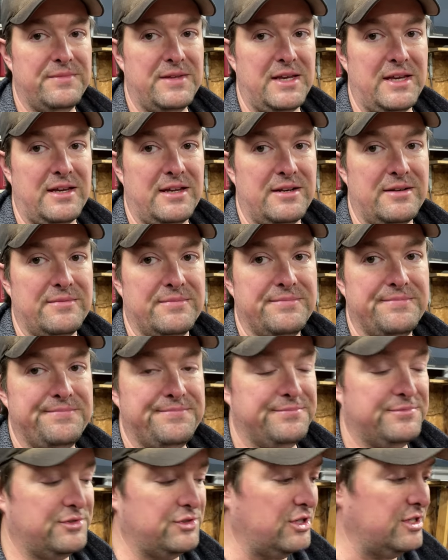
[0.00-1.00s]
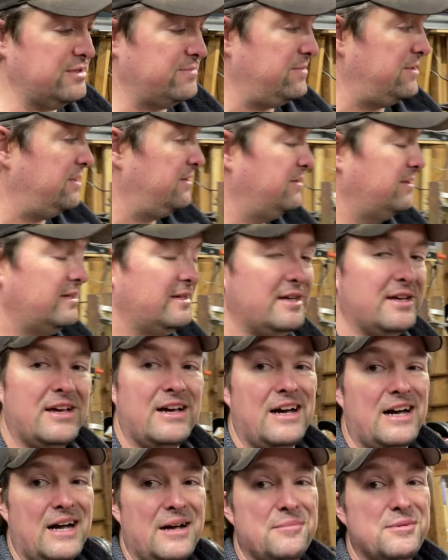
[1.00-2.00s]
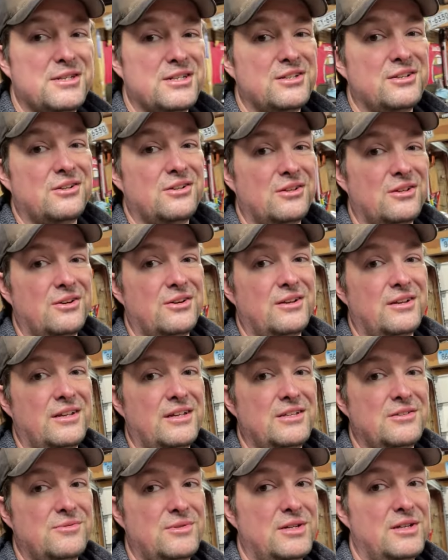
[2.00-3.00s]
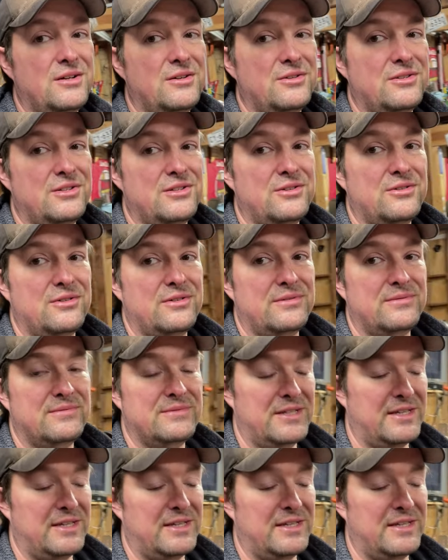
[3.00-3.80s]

And trust me, I'm still learning as we go too.